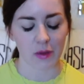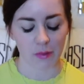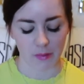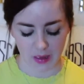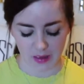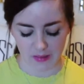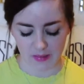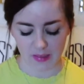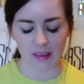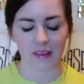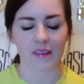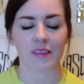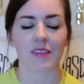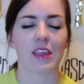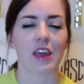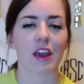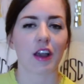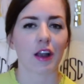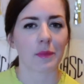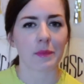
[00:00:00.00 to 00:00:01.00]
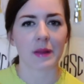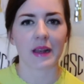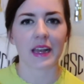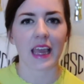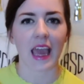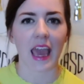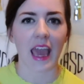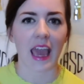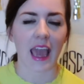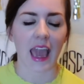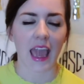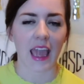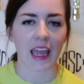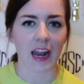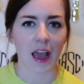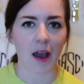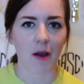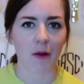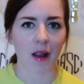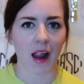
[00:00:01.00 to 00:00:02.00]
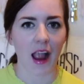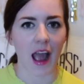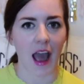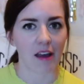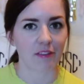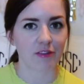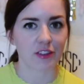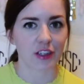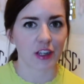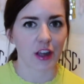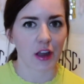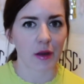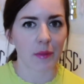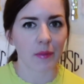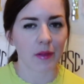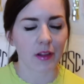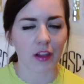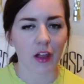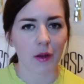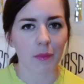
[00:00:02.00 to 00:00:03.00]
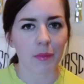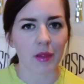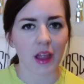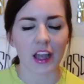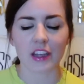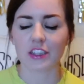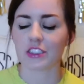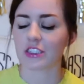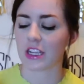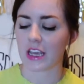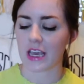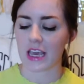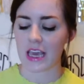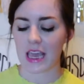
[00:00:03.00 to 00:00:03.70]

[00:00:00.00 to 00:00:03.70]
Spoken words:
weeks is the Urban Decay 8-Hour Afterglow Blush